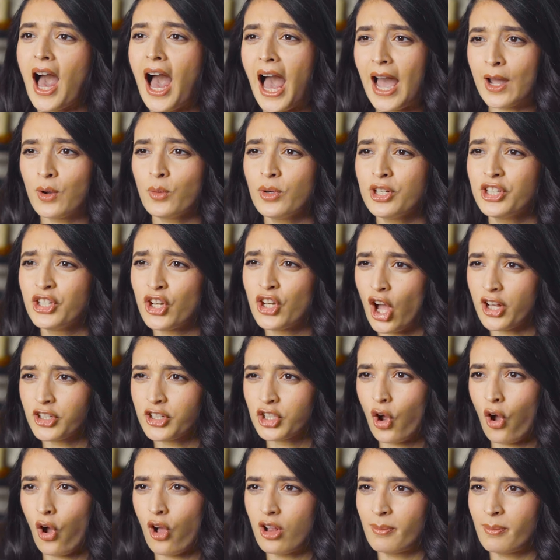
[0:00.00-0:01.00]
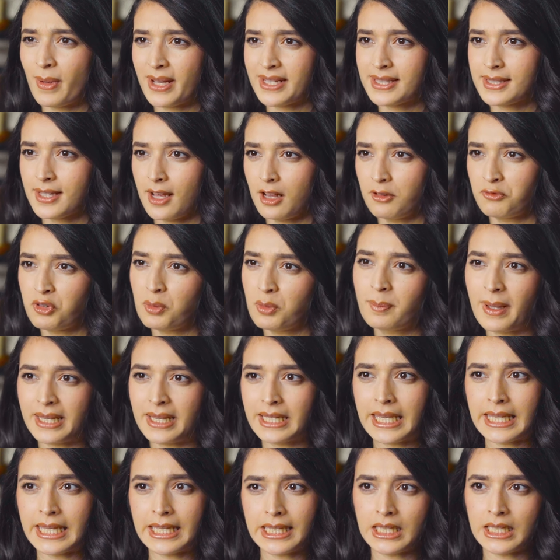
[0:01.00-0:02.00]
I would not call myself a
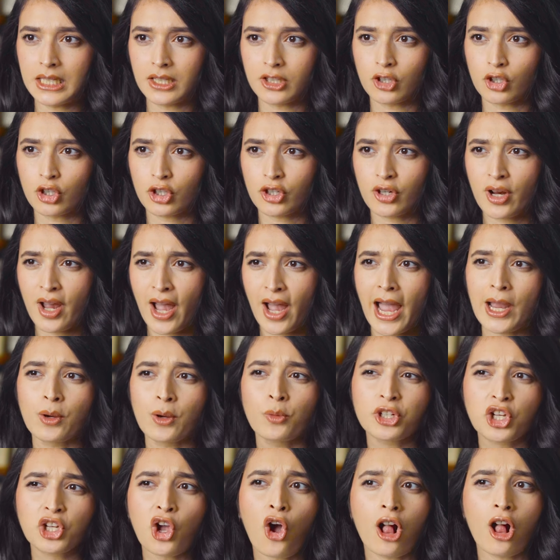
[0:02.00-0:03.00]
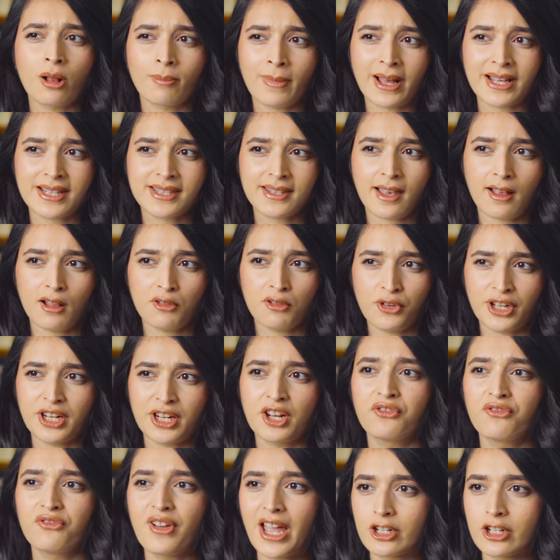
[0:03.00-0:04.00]
picky eater. I would call myself an
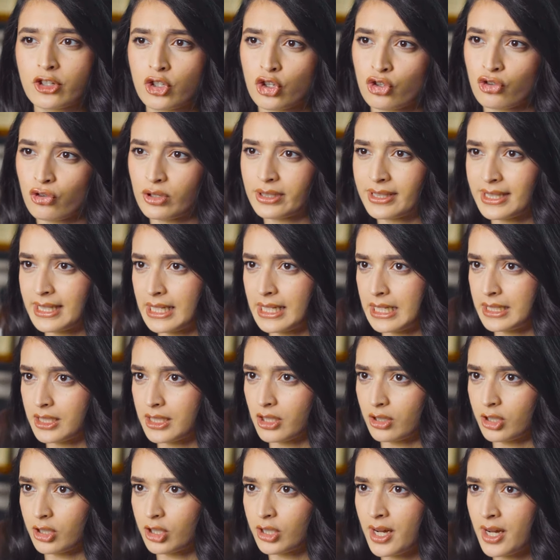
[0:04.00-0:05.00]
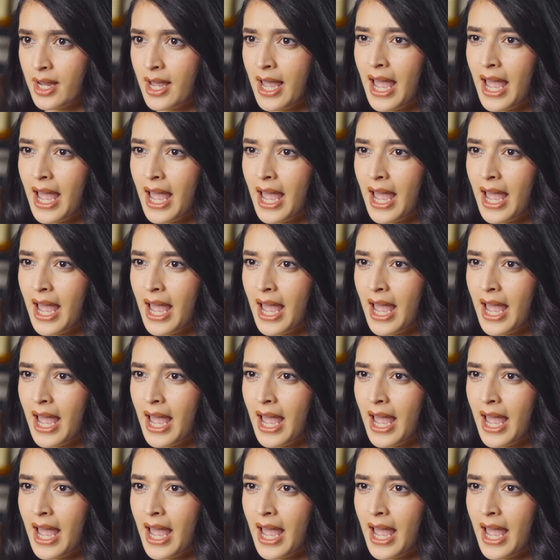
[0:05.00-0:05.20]
adventurous eater.